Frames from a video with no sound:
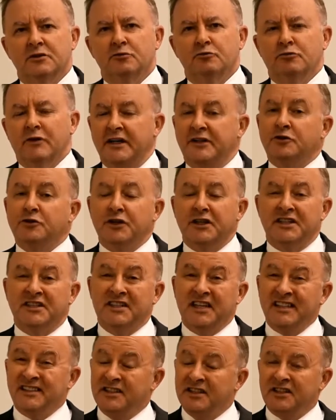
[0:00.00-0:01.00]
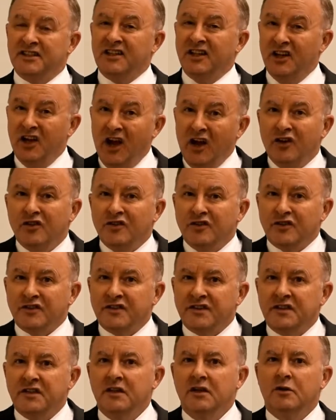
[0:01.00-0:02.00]
Rhetoric such as
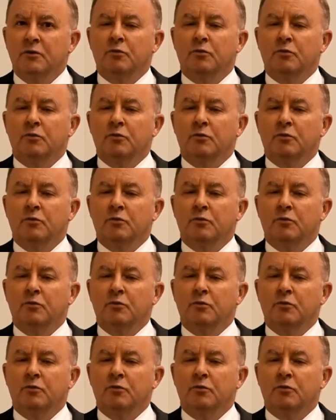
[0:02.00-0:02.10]
loans,